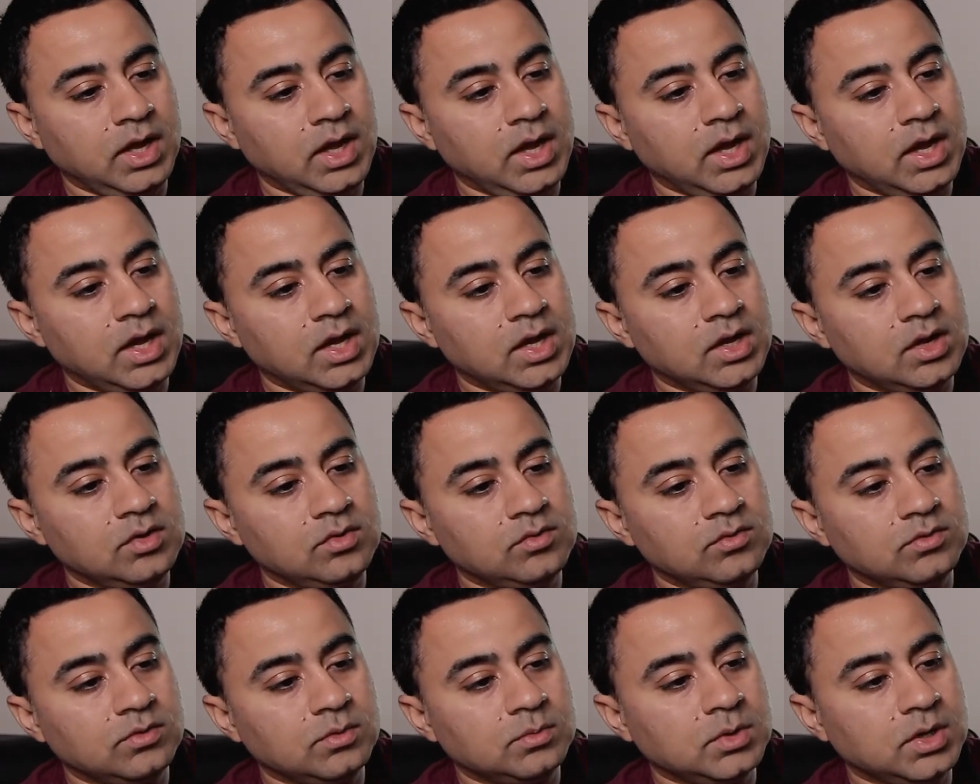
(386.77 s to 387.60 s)

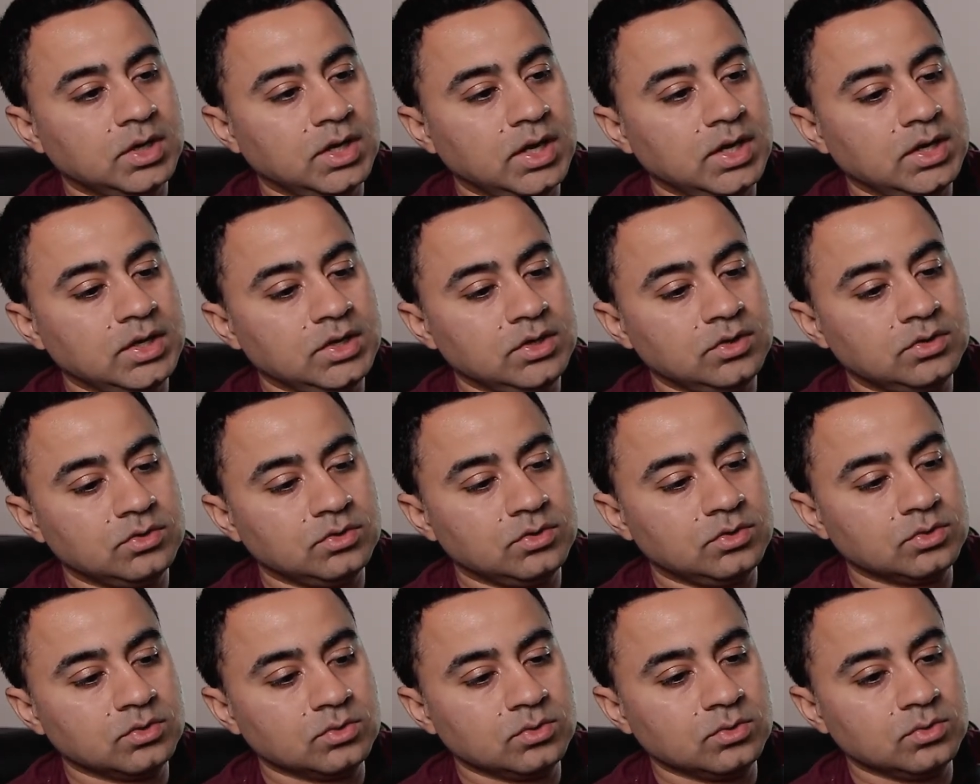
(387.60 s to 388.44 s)
and for what I need to
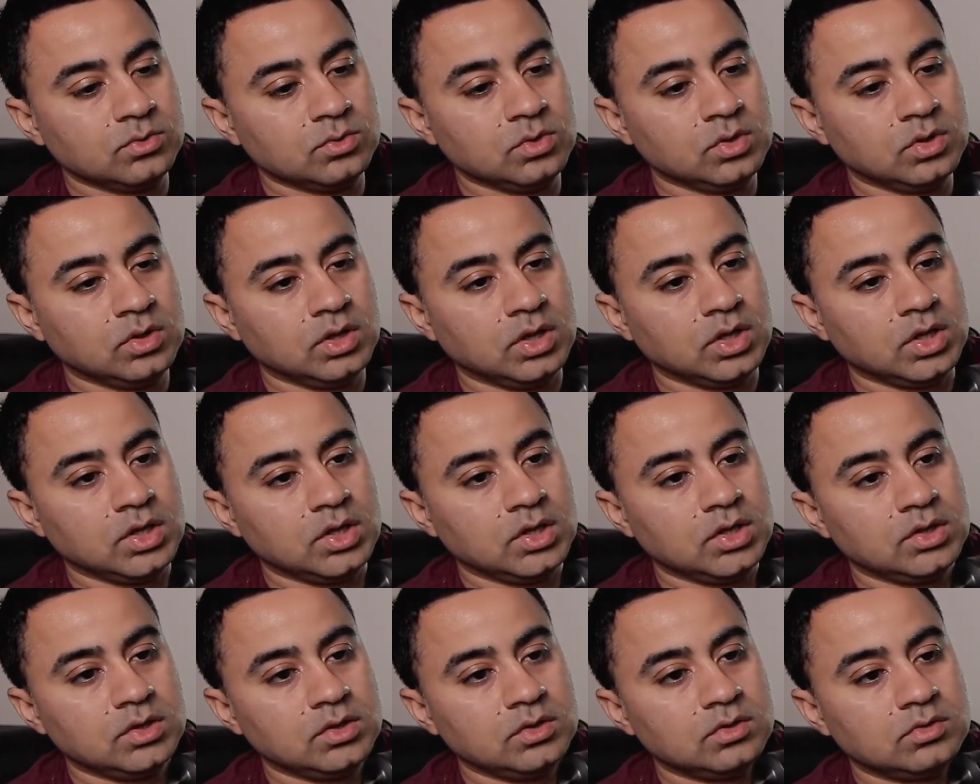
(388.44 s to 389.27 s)
do
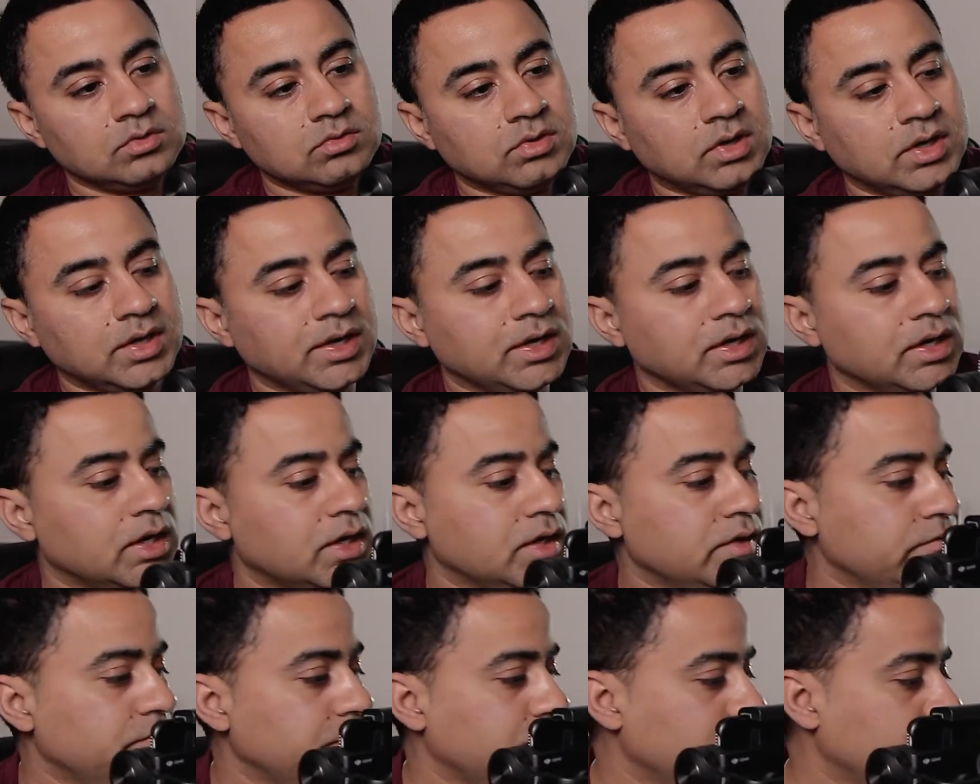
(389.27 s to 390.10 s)
is run and
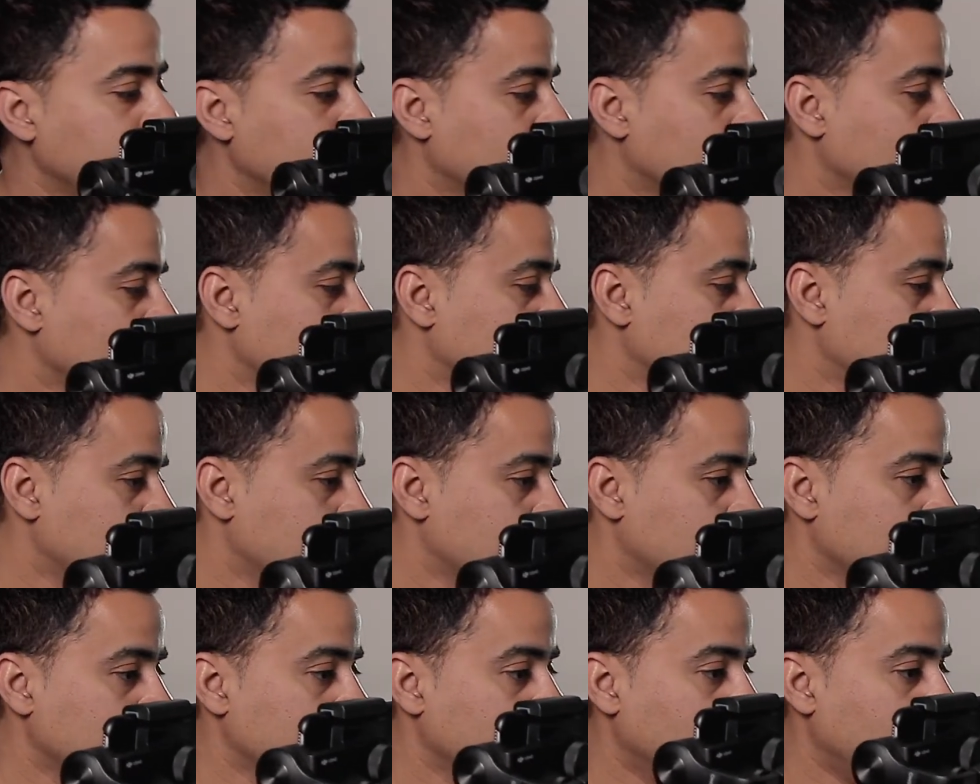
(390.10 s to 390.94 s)
gun
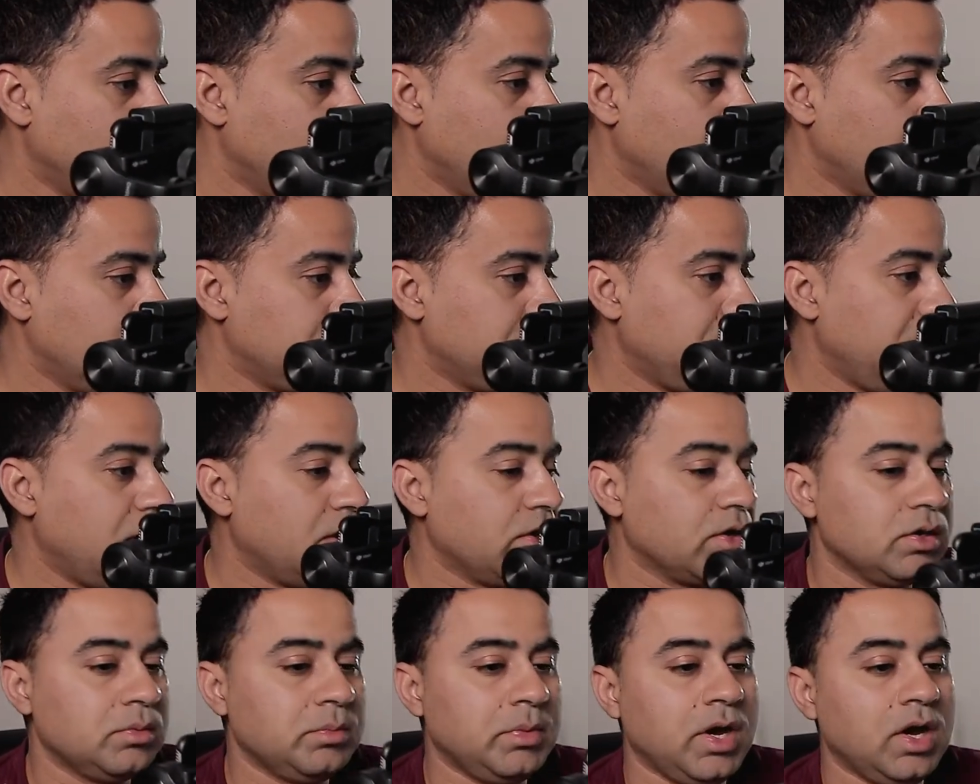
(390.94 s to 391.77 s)
videos while I'm
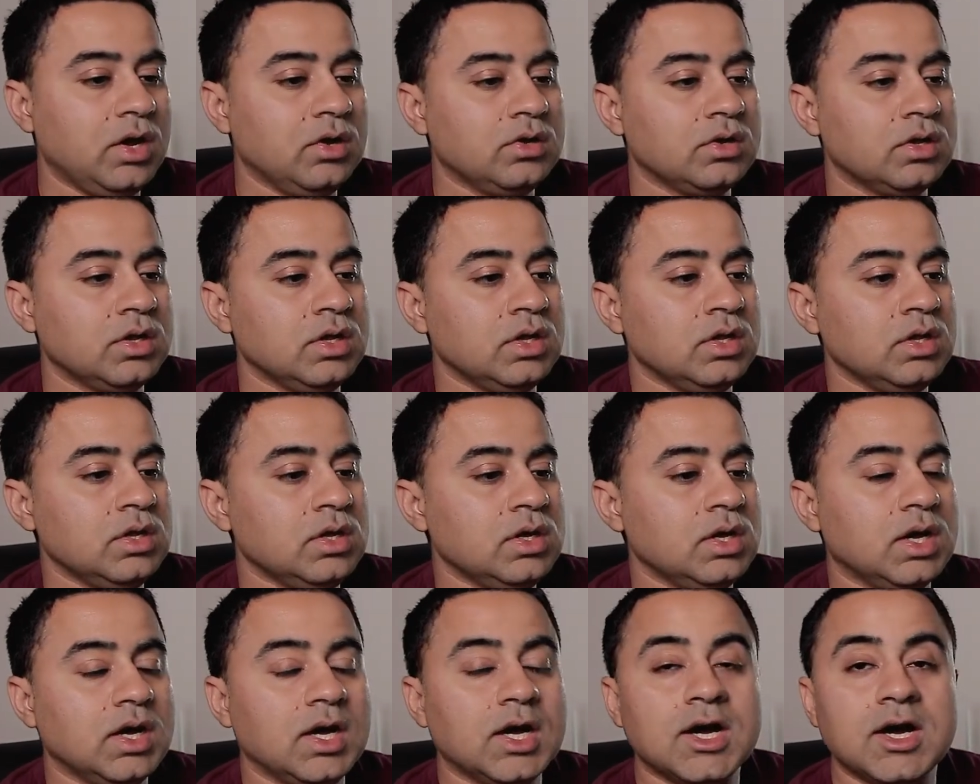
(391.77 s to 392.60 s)
out and about,
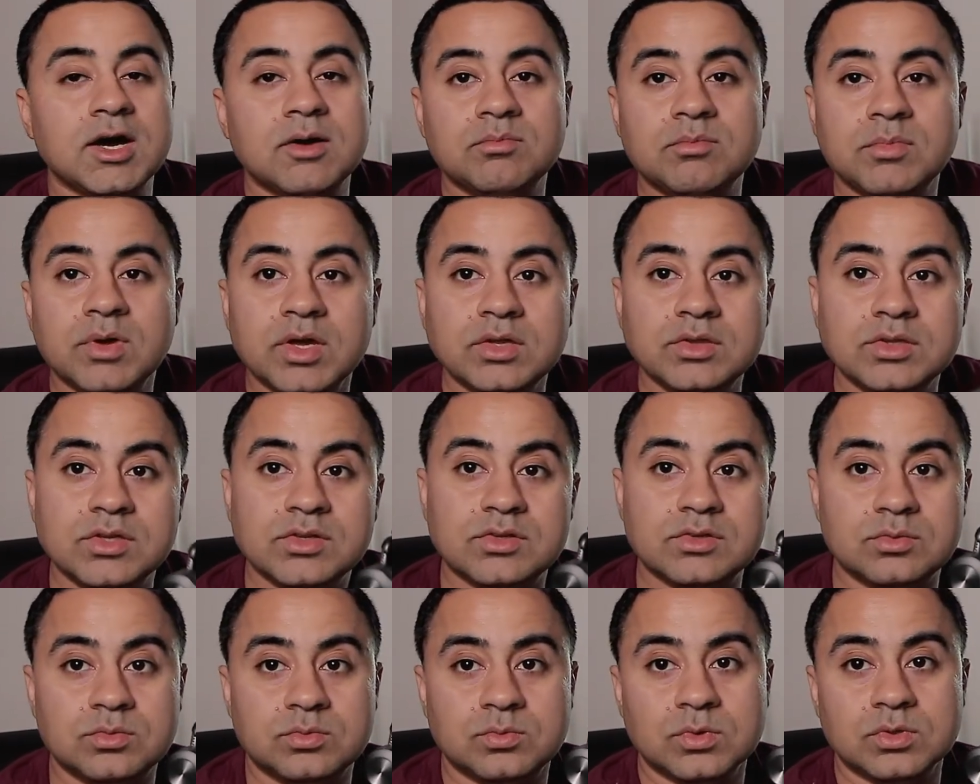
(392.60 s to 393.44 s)

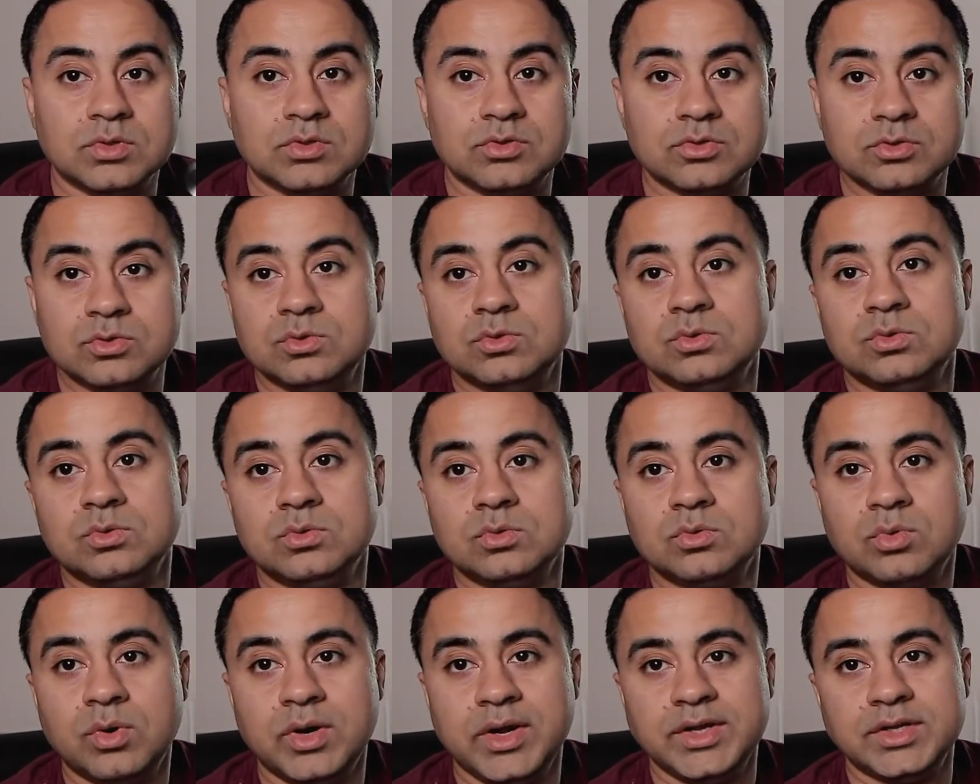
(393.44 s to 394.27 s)
this will do
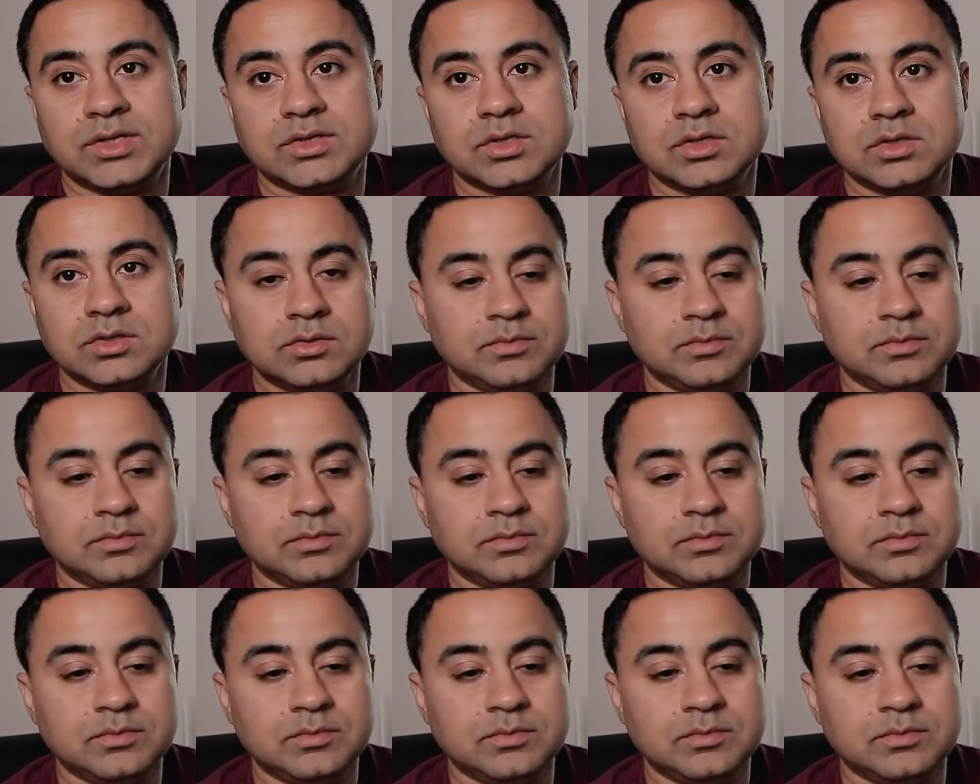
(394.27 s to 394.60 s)
great.